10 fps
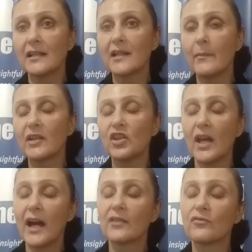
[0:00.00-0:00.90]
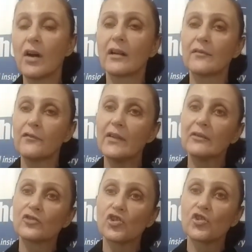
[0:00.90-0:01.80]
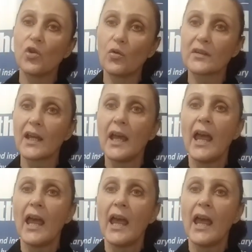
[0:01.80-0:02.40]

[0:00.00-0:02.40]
Islamic Jihad rocket fell short